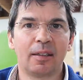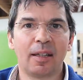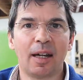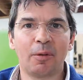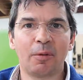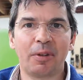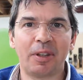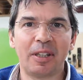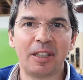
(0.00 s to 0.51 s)

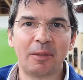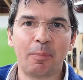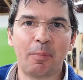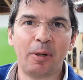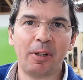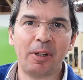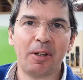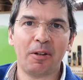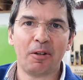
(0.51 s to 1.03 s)
Now with these
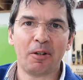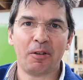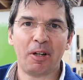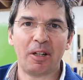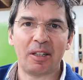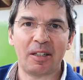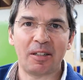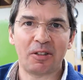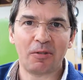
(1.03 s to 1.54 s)

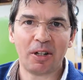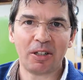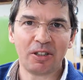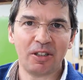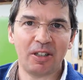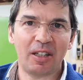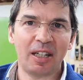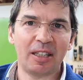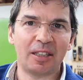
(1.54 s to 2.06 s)
polyurethane
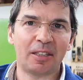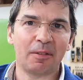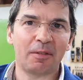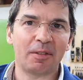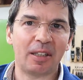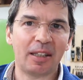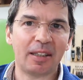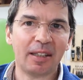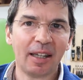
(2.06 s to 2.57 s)
construction
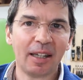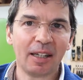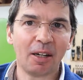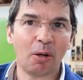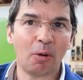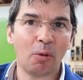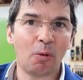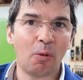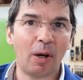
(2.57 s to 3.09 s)
adhesives, they take
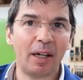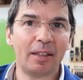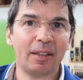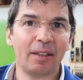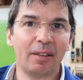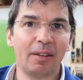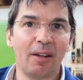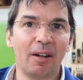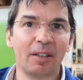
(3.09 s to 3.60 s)
quite
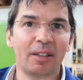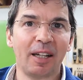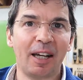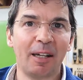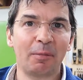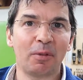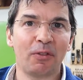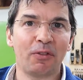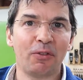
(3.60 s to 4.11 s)
a long
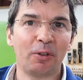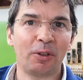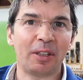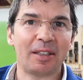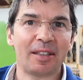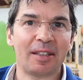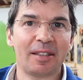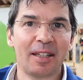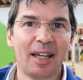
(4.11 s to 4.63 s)
time to
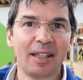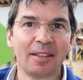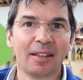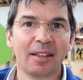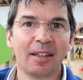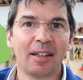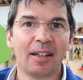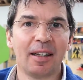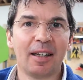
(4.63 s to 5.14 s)
fully set,
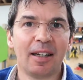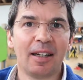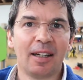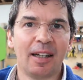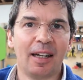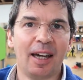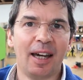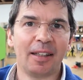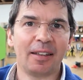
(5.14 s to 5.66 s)

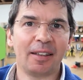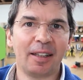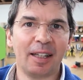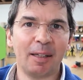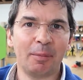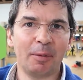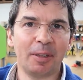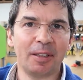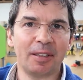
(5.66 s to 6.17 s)
and the
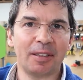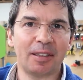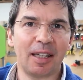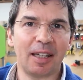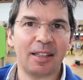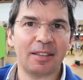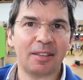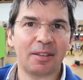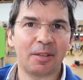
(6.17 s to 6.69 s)
label
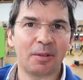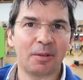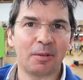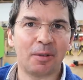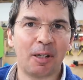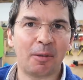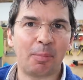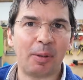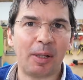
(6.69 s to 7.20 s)
says
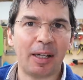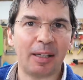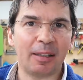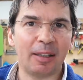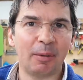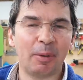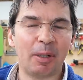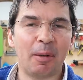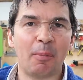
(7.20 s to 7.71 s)
to apply a
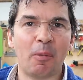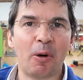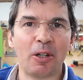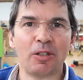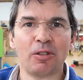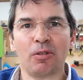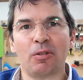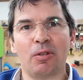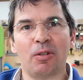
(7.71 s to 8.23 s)
little bit of
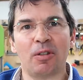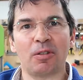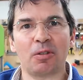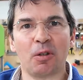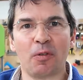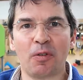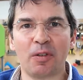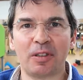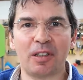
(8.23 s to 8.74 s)
moisture to the
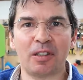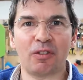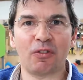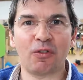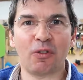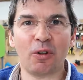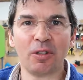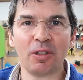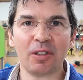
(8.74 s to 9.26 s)
surfaces
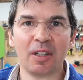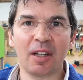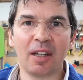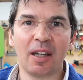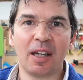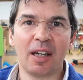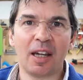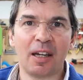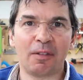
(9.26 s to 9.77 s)
first
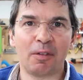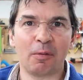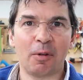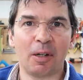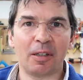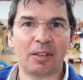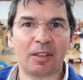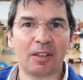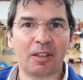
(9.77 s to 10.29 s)
if you
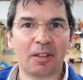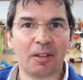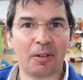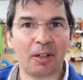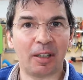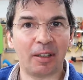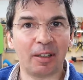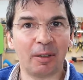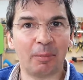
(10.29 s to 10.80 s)
want it to
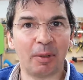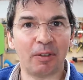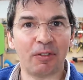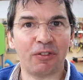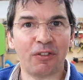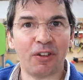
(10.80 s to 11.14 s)
cure a little bit